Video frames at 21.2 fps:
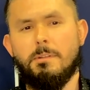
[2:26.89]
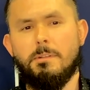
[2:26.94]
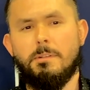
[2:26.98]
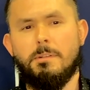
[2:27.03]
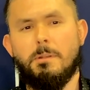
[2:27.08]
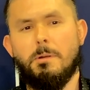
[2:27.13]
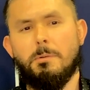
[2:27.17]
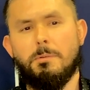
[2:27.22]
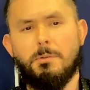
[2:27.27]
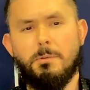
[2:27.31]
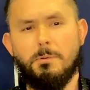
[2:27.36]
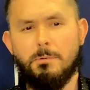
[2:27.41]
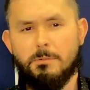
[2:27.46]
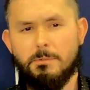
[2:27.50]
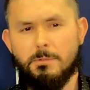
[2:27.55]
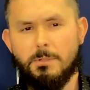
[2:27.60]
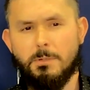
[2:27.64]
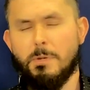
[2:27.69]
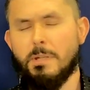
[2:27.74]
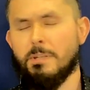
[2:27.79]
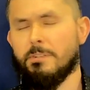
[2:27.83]
you know, to,
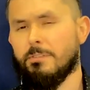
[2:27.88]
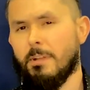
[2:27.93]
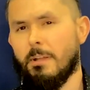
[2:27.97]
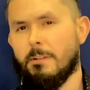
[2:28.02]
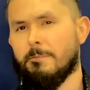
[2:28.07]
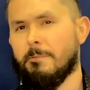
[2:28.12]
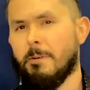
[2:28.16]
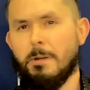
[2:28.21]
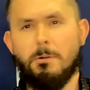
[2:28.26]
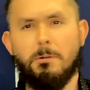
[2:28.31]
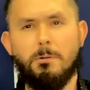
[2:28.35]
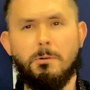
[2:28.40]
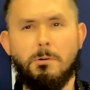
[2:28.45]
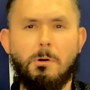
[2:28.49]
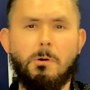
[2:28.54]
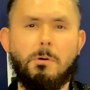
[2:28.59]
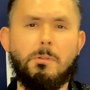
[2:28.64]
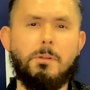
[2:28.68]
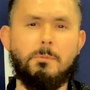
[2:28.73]
to reach that final goal